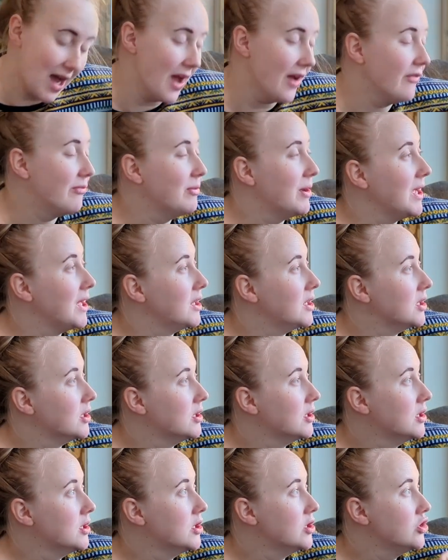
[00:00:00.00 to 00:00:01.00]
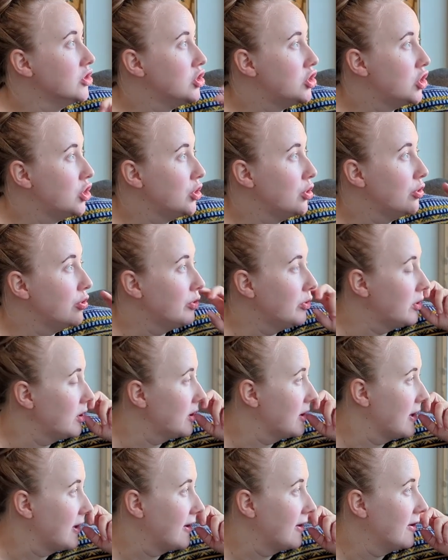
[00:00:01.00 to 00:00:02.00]
I've made 2
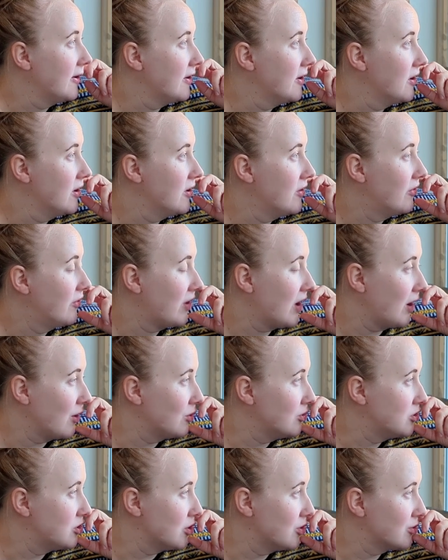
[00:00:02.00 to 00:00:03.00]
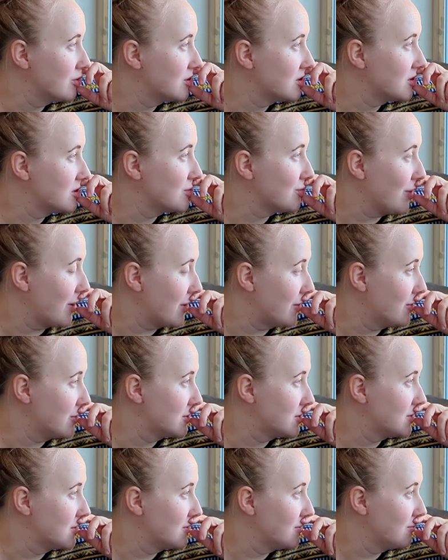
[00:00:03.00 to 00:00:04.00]
round jokes
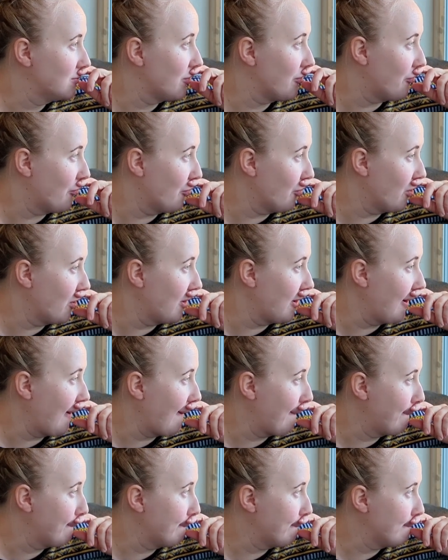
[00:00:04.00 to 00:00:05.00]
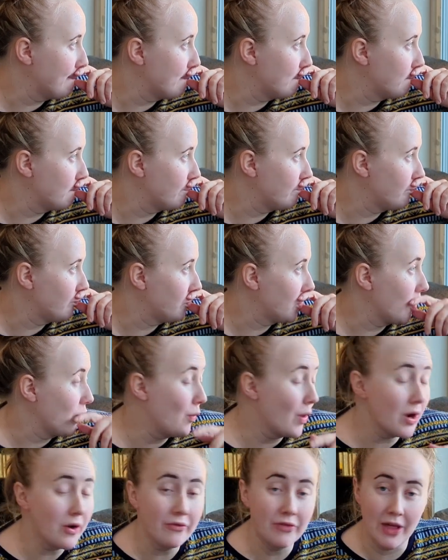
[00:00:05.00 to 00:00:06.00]
sweaters before.
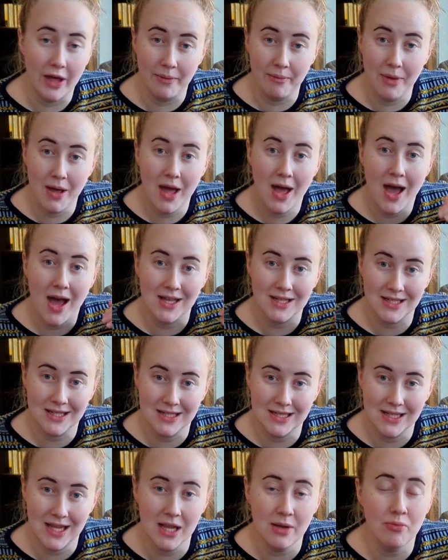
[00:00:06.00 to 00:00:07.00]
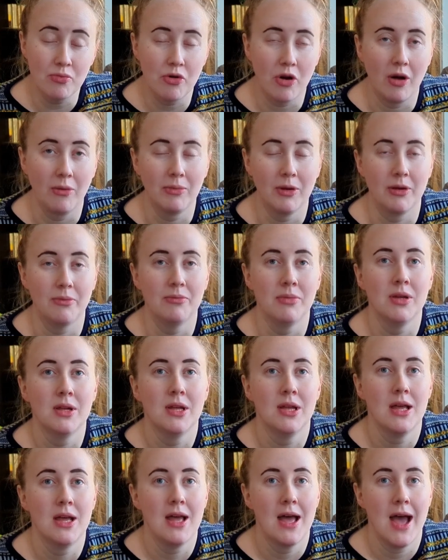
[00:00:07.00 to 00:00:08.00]
One of them has the same problem
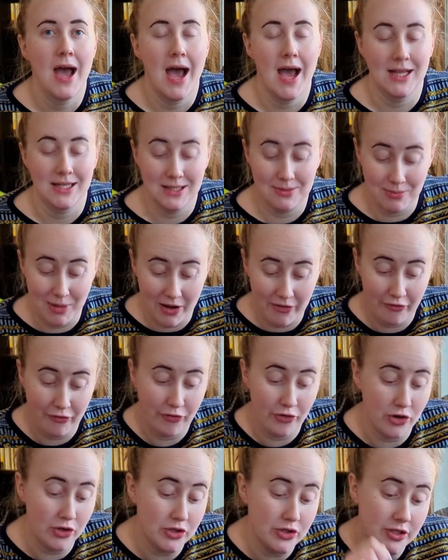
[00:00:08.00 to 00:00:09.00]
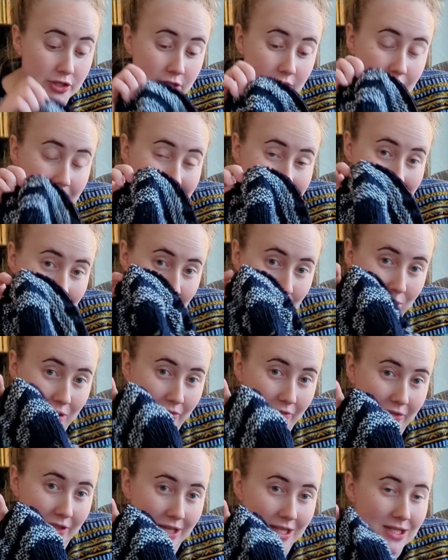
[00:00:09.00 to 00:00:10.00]
as my first sample
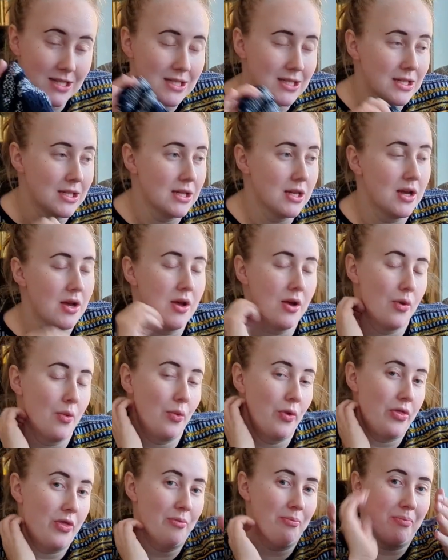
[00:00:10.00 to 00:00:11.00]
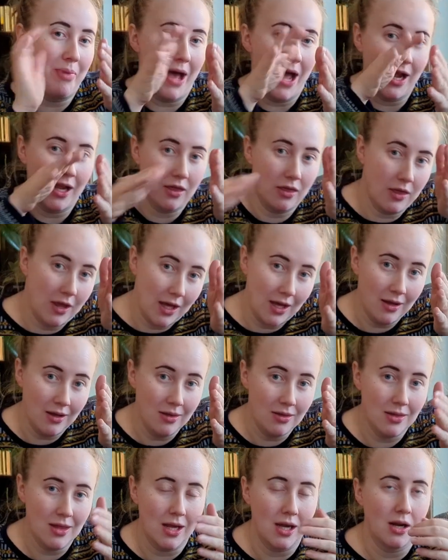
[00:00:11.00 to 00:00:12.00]
of this, with the back thing,
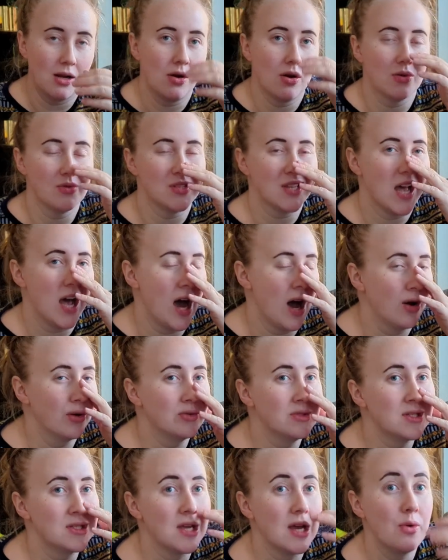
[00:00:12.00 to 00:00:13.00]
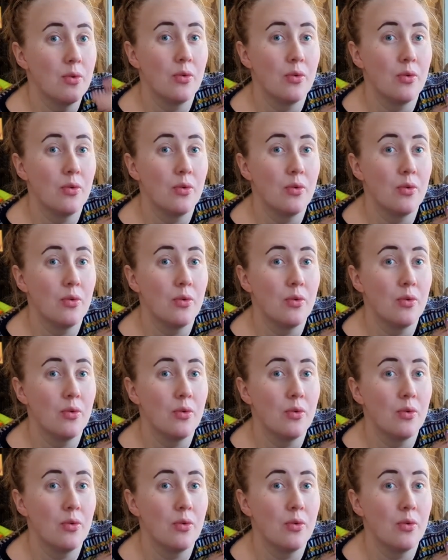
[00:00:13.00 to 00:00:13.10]
that it goes out,